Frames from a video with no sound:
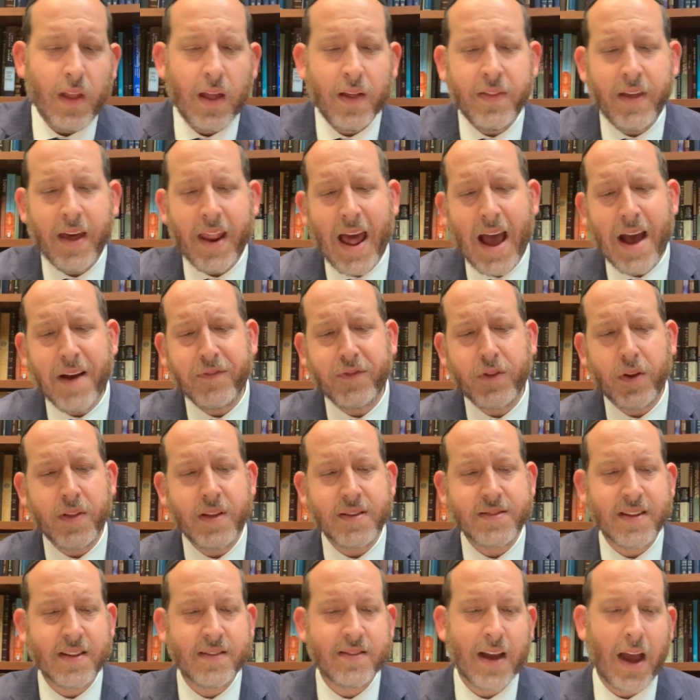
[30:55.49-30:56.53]
that after
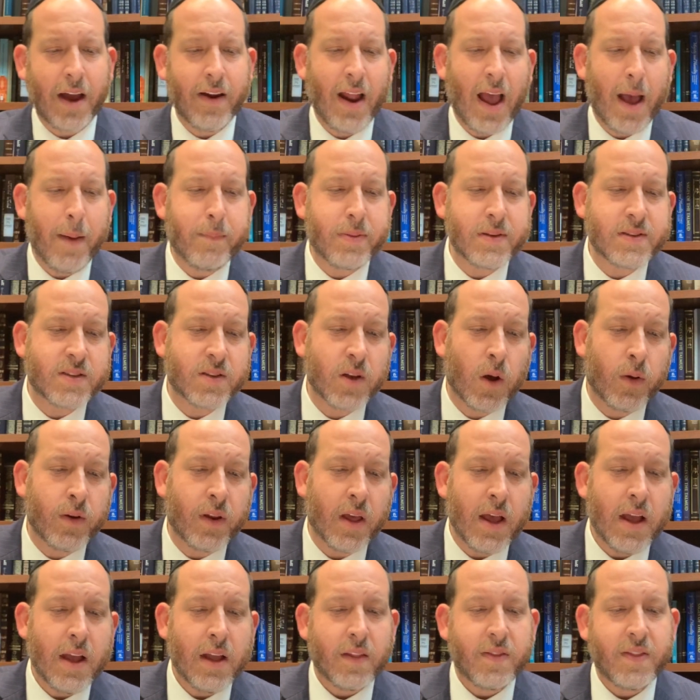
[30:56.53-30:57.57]
this entire episode,
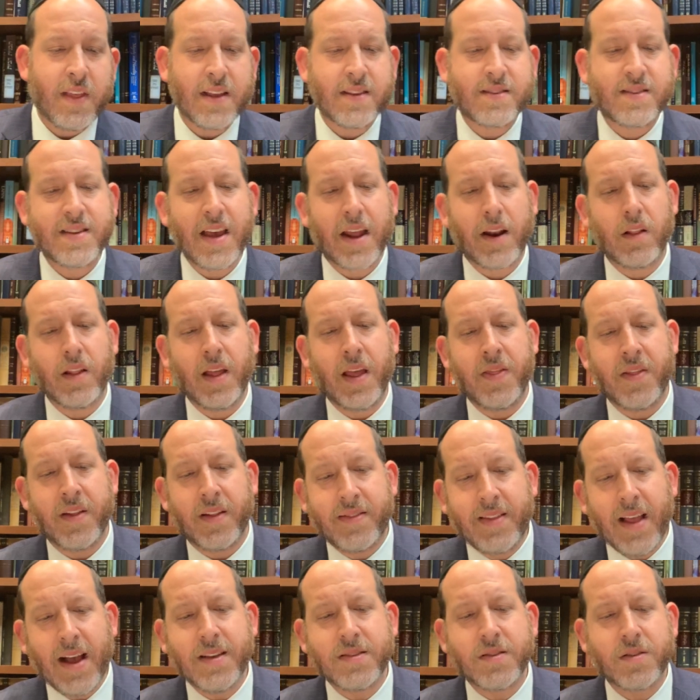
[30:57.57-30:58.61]
they settle in the
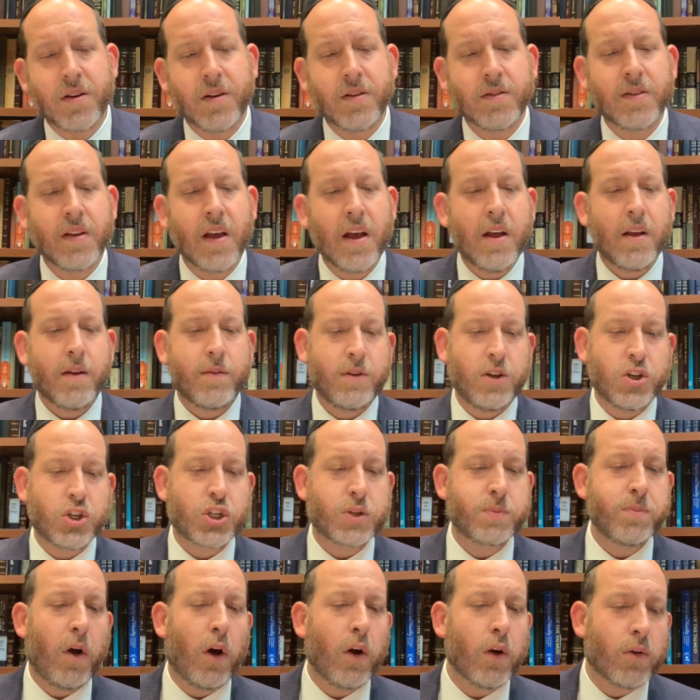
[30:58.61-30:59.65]
desert.
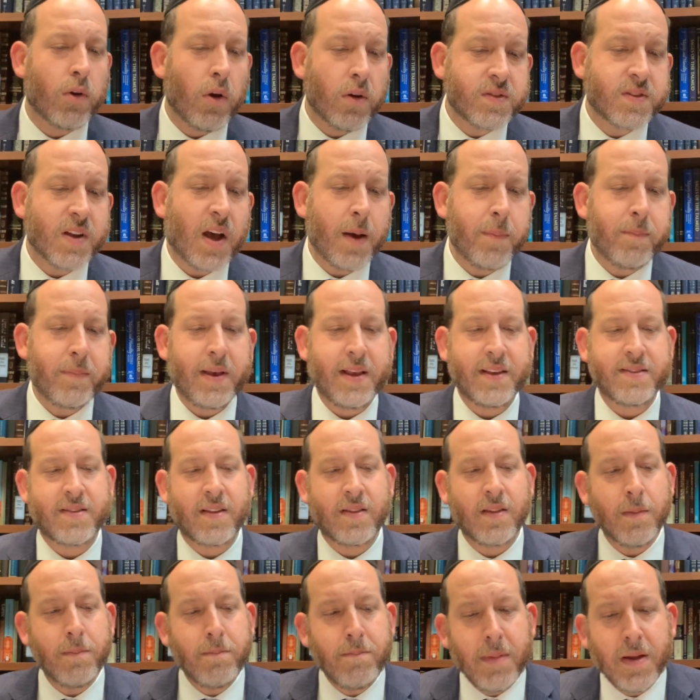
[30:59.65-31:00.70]
Yishmael grows up. He's
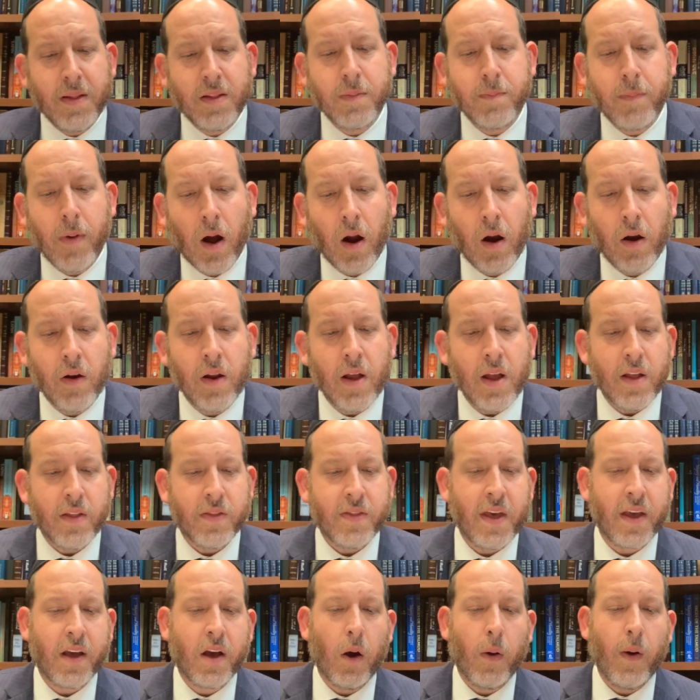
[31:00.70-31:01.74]
in the Midbar.
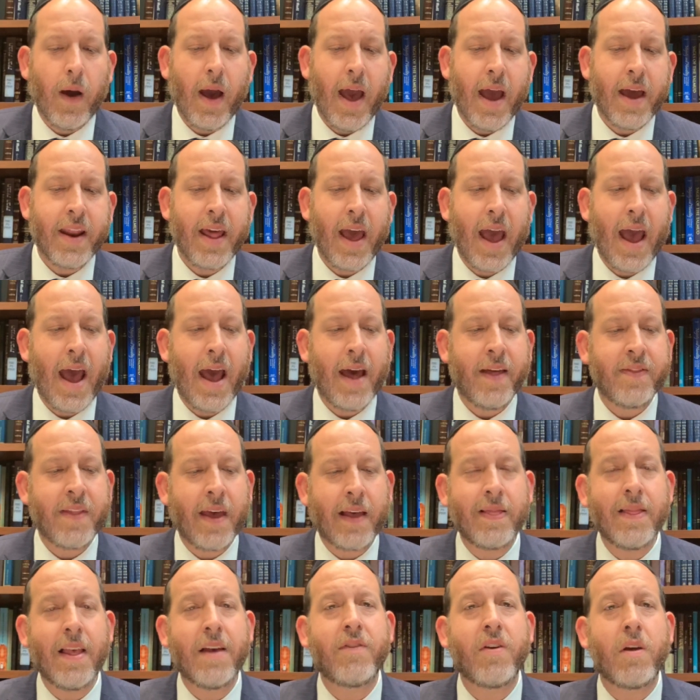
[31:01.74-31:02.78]
They go ahead and
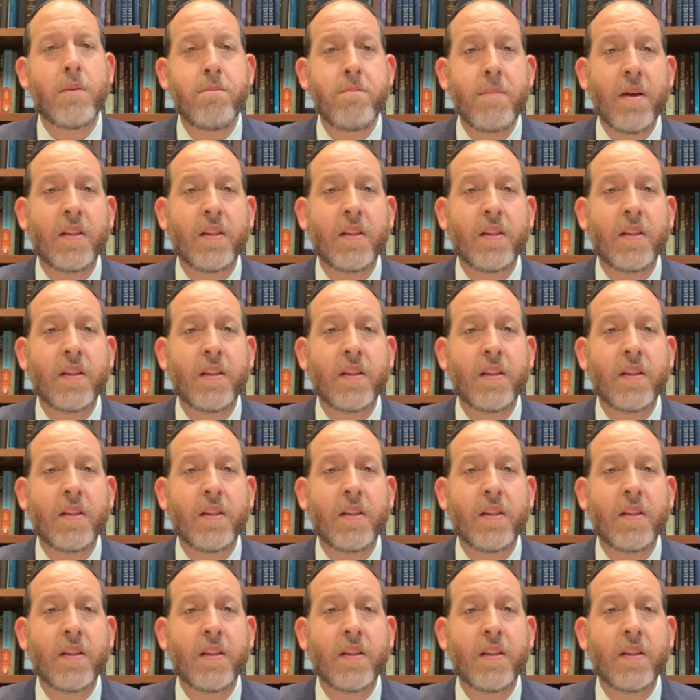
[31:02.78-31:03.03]
they live in